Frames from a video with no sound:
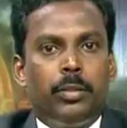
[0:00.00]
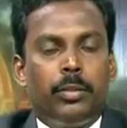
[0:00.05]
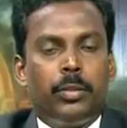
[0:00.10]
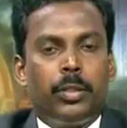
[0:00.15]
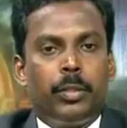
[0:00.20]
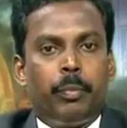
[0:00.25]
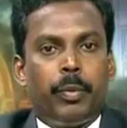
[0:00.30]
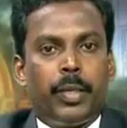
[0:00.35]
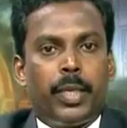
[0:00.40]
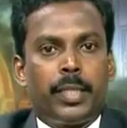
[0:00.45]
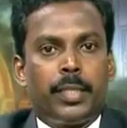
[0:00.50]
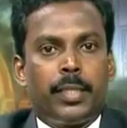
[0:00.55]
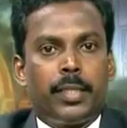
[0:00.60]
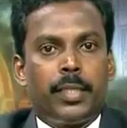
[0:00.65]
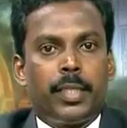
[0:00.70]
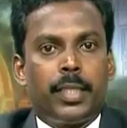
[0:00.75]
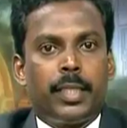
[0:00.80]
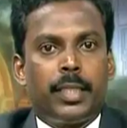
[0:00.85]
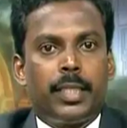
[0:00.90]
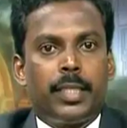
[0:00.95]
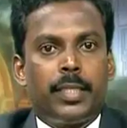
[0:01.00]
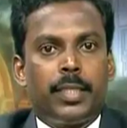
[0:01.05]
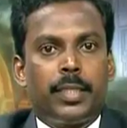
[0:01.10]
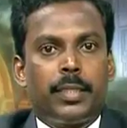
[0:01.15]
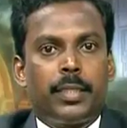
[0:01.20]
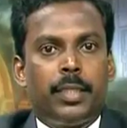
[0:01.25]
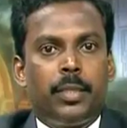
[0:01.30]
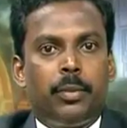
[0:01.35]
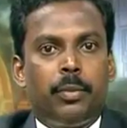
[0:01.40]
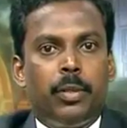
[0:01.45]
So, the parsers are
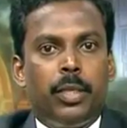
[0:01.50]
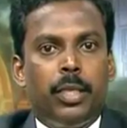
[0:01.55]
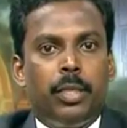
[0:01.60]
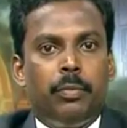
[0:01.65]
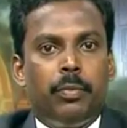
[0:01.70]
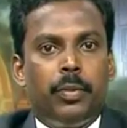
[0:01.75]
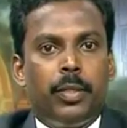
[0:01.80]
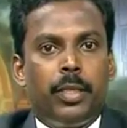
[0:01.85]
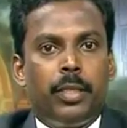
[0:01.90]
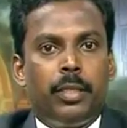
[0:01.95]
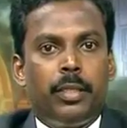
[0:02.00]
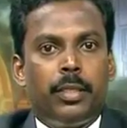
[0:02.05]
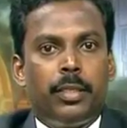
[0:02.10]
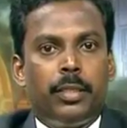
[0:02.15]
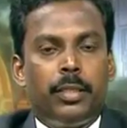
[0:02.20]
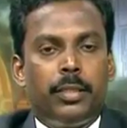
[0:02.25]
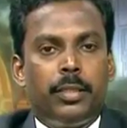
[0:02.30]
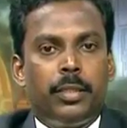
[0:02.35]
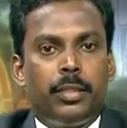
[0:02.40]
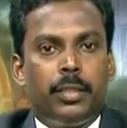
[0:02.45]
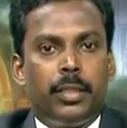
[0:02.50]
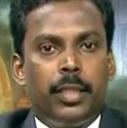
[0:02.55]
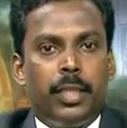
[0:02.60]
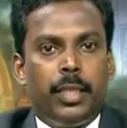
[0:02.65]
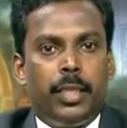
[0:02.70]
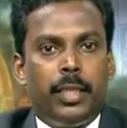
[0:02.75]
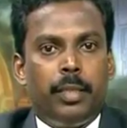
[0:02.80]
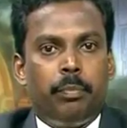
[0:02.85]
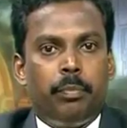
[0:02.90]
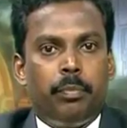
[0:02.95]
constructed only for uh,
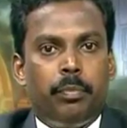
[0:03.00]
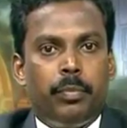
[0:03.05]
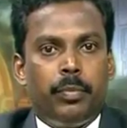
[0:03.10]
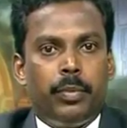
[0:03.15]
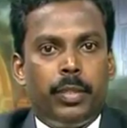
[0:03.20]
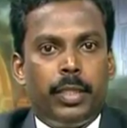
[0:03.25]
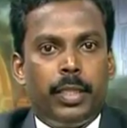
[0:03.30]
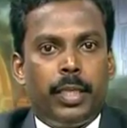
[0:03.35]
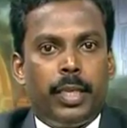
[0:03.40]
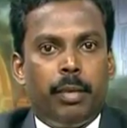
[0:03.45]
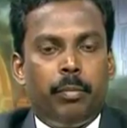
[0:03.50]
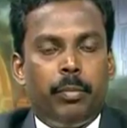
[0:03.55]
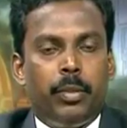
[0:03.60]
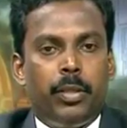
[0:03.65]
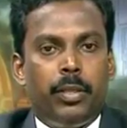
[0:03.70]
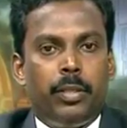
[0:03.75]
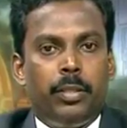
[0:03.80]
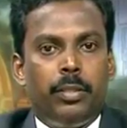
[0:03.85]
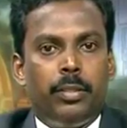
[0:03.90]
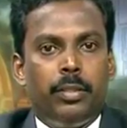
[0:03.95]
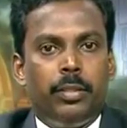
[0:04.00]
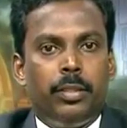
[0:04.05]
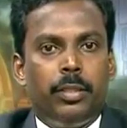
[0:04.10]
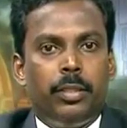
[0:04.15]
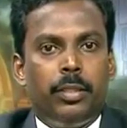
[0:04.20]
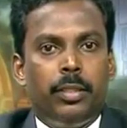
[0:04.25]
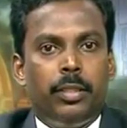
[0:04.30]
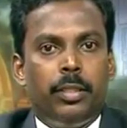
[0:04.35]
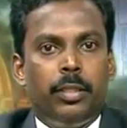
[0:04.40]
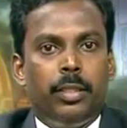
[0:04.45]
the grammar
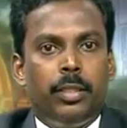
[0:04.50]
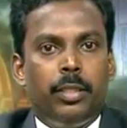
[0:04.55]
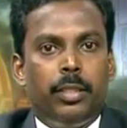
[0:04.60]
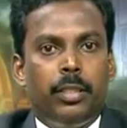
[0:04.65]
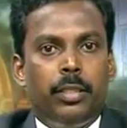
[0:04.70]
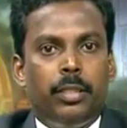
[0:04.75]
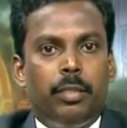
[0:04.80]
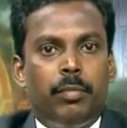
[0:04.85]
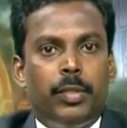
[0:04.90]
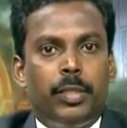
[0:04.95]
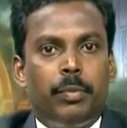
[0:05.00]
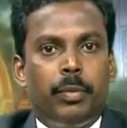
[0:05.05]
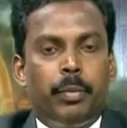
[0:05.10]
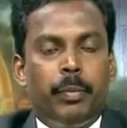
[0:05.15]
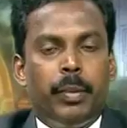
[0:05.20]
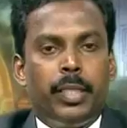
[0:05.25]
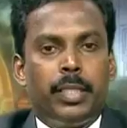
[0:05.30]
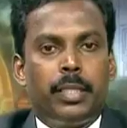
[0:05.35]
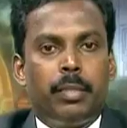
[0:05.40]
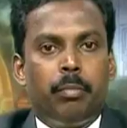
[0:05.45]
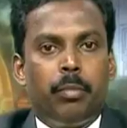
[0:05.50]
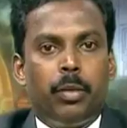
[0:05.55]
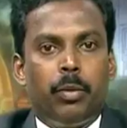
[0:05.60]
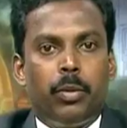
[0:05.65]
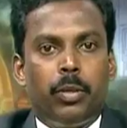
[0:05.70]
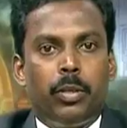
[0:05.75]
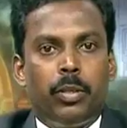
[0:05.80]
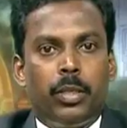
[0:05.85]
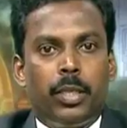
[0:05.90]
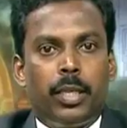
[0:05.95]
which may be a simple
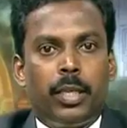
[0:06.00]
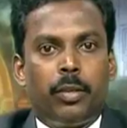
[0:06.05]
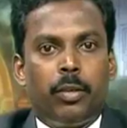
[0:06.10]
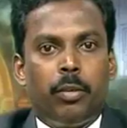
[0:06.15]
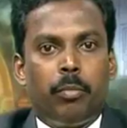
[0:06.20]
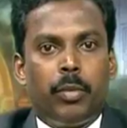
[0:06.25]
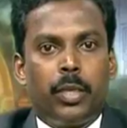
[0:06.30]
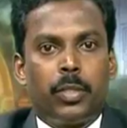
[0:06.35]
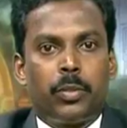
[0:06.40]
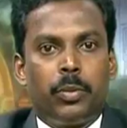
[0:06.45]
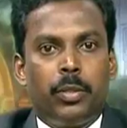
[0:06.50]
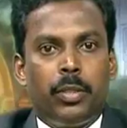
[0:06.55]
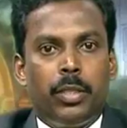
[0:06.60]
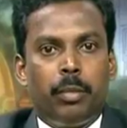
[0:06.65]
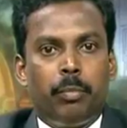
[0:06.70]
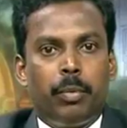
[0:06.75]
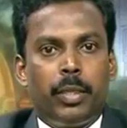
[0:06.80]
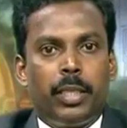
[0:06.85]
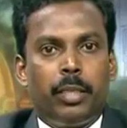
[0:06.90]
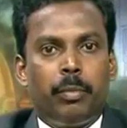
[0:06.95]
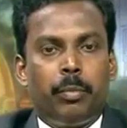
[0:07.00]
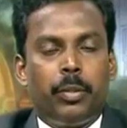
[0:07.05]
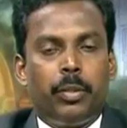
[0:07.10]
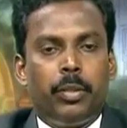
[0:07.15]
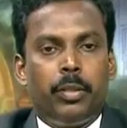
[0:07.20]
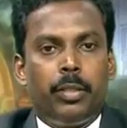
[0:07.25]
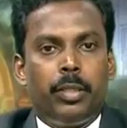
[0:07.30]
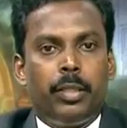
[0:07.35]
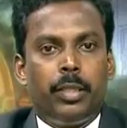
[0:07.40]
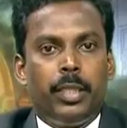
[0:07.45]
one or a complex one depending
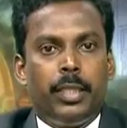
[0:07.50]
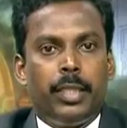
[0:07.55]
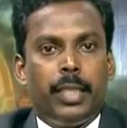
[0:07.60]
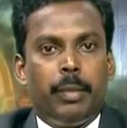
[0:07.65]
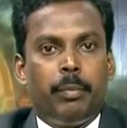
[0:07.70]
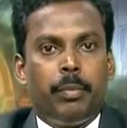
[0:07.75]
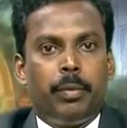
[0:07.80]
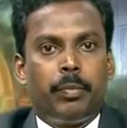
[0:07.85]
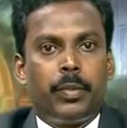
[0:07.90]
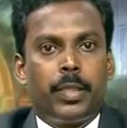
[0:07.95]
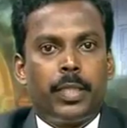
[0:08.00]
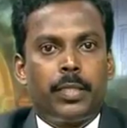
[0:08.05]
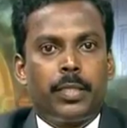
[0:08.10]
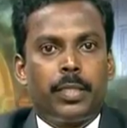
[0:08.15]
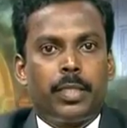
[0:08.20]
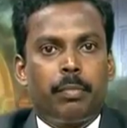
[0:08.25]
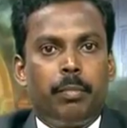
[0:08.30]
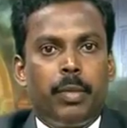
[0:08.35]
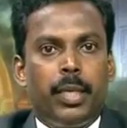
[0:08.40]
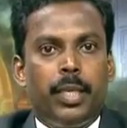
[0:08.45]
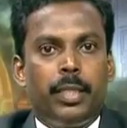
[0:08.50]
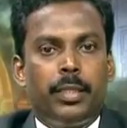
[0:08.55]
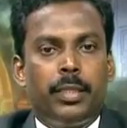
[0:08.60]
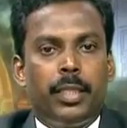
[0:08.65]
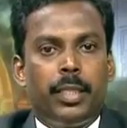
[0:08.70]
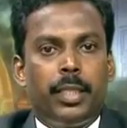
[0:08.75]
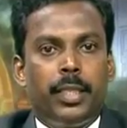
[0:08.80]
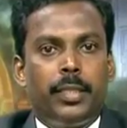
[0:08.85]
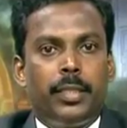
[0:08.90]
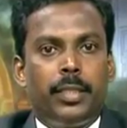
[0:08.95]
upon the type of constructs being
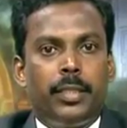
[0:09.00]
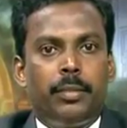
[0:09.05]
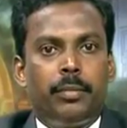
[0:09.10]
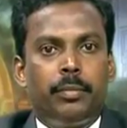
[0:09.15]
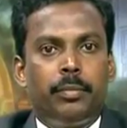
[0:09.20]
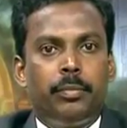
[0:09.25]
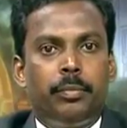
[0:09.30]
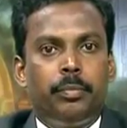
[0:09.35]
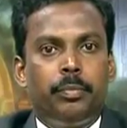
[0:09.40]
generated.